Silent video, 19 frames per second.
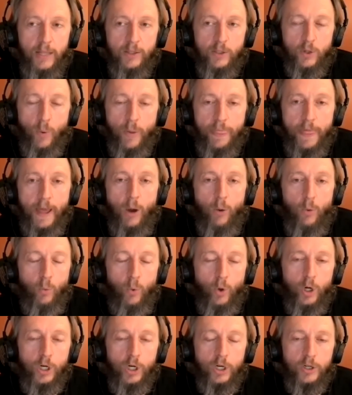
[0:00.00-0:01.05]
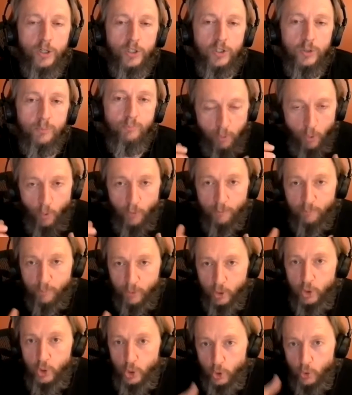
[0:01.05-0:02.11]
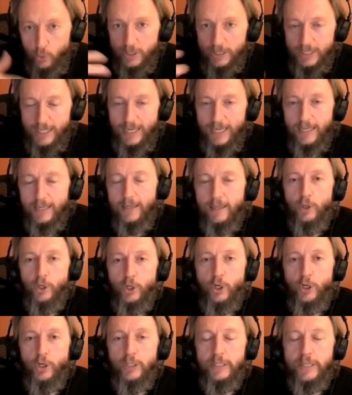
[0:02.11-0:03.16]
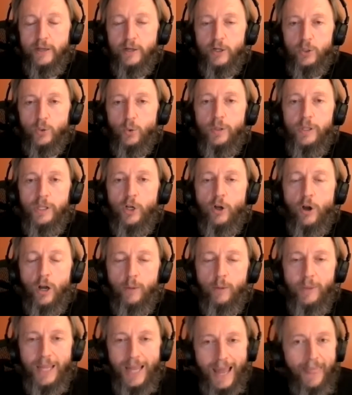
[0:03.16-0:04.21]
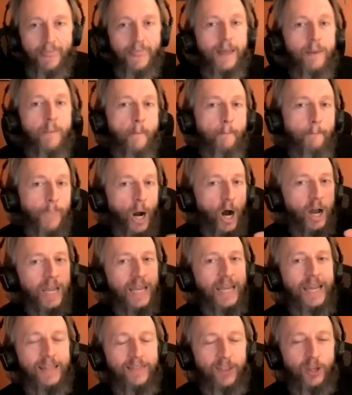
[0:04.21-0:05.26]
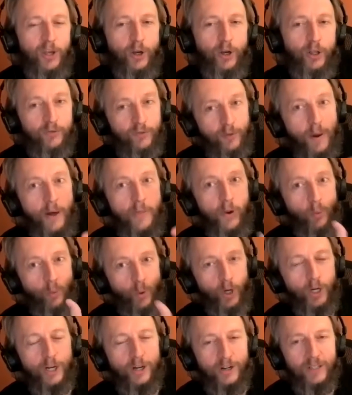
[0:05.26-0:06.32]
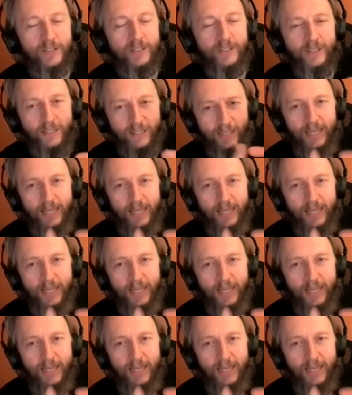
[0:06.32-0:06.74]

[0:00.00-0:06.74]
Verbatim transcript: And so without workers both producing the goods that are sold in the economy and then buying the goods from other workers